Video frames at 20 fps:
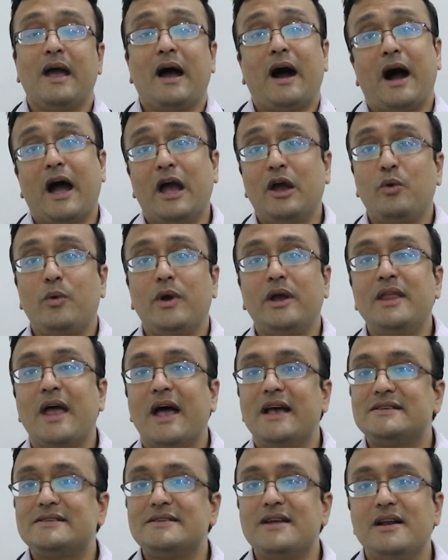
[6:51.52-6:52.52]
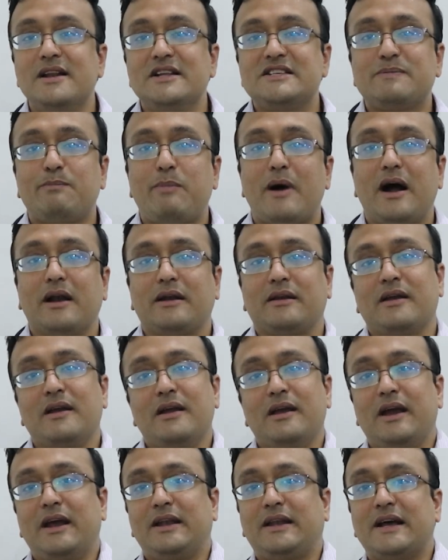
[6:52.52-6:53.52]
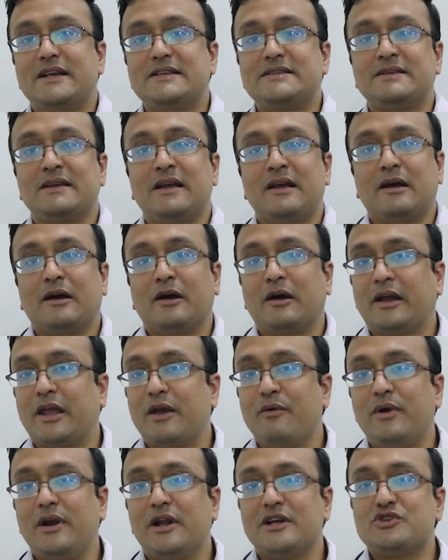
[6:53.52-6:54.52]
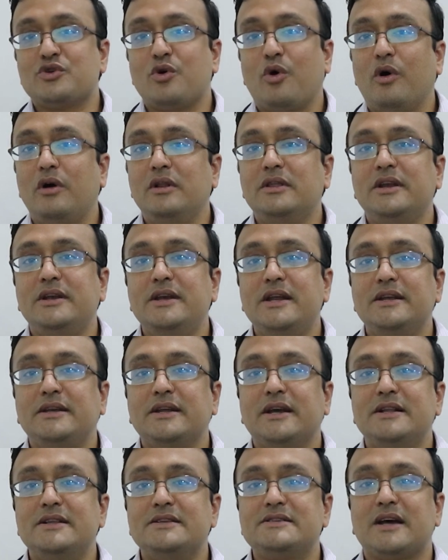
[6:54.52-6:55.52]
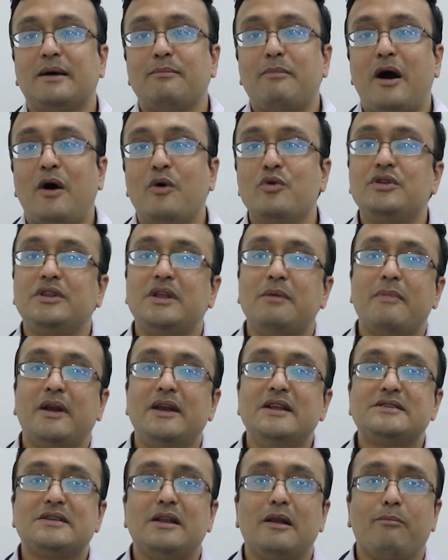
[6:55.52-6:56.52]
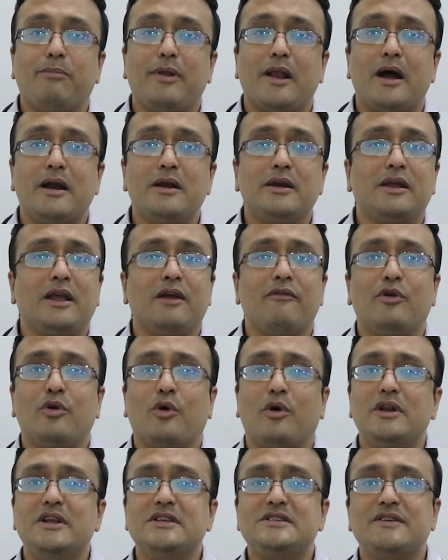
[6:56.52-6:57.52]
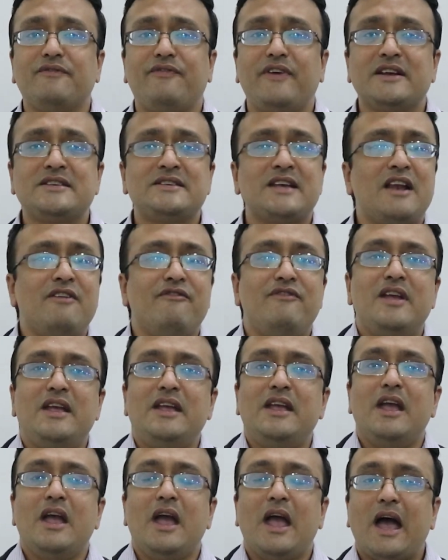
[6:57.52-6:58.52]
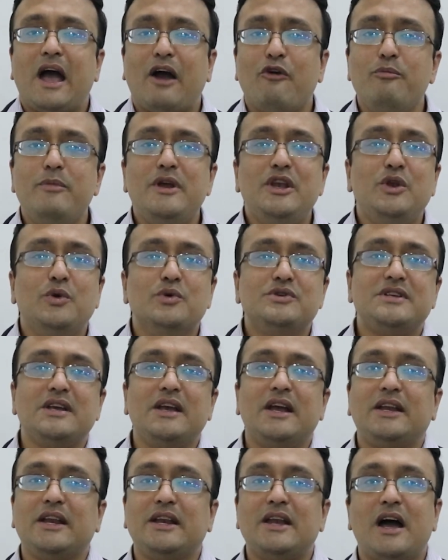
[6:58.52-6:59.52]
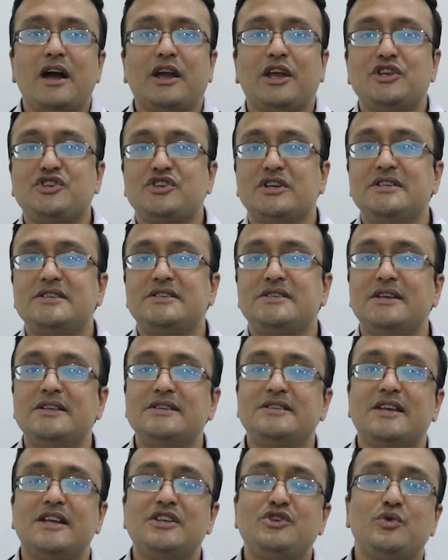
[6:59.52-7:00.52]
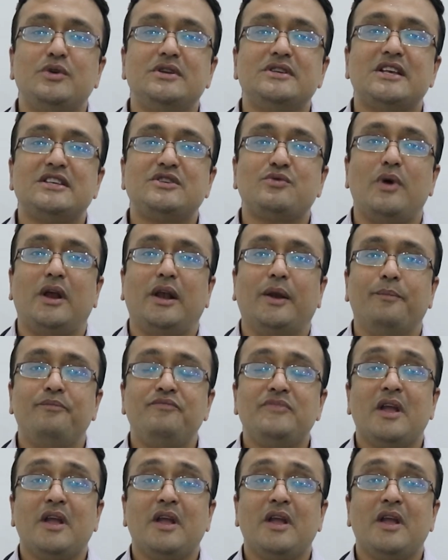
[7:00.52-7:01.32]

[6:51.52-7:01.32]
Ayurveda has done its part. It has given us all the details about the medicinal plant, given all its effects, and we have been using it in our kitchen since centuries as well.